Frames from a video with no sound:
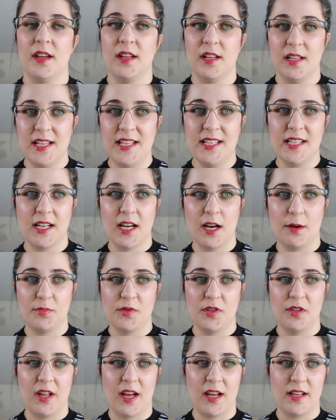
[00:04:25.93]
leading up
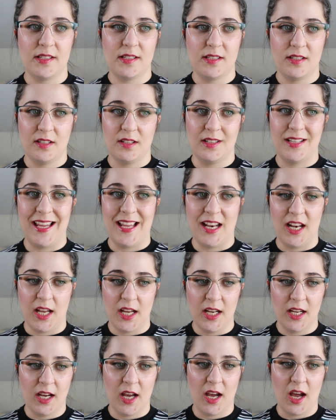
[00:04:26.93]
to that
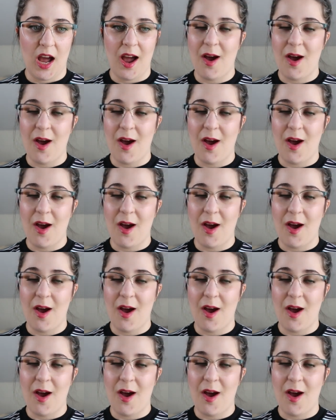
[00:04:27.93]
killing,